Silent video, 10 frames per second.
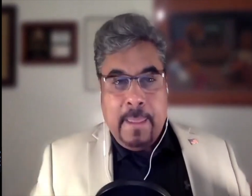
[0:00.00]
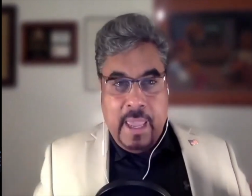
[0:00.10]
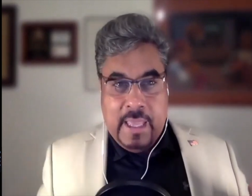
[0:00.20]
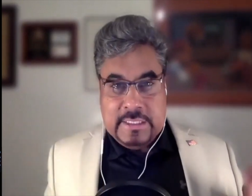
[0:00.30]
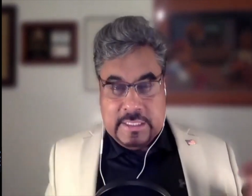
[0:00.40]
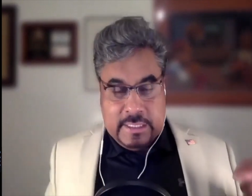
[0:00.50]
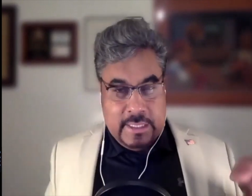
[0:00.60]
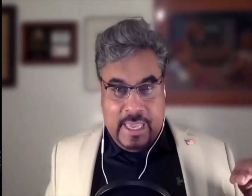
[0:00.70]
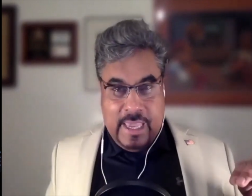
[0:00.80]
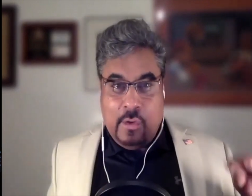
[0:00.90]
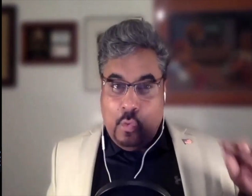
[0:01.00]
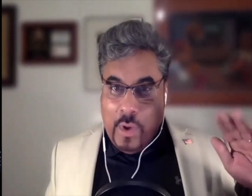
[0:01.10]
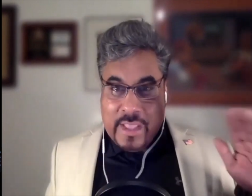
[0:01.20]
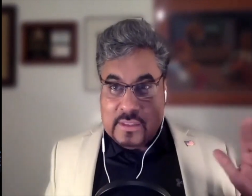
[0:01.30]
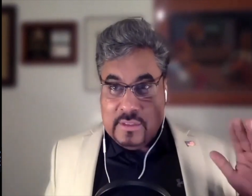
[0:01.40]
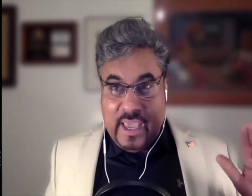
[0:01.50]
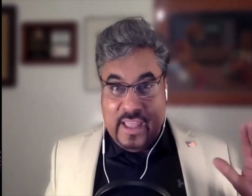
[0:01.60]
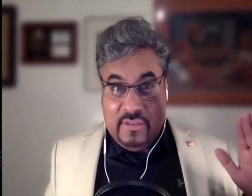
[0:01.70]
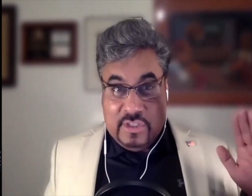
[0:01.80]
and they went, and